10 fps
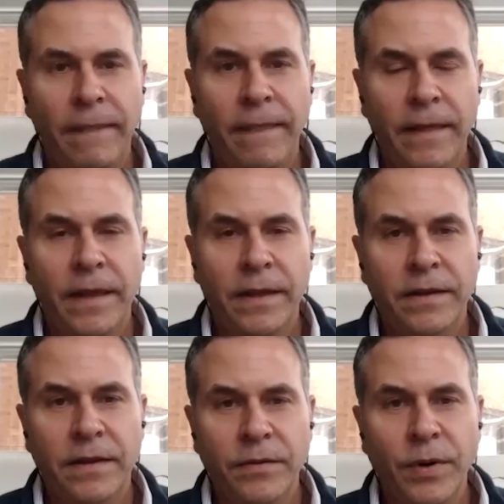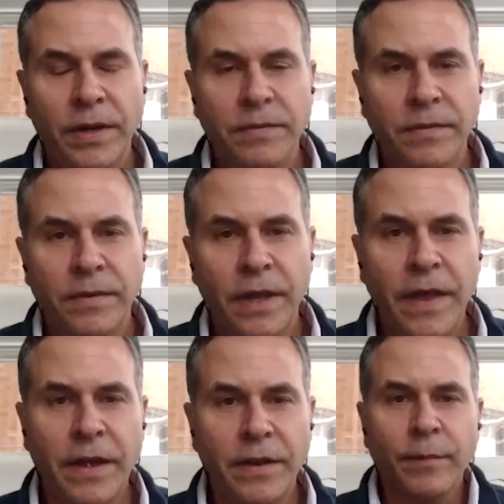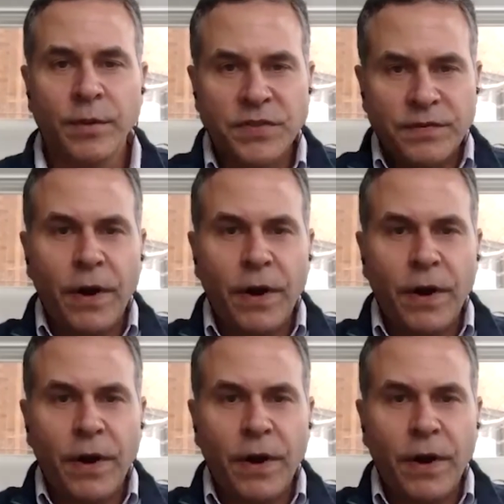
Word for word: yeah right and that number is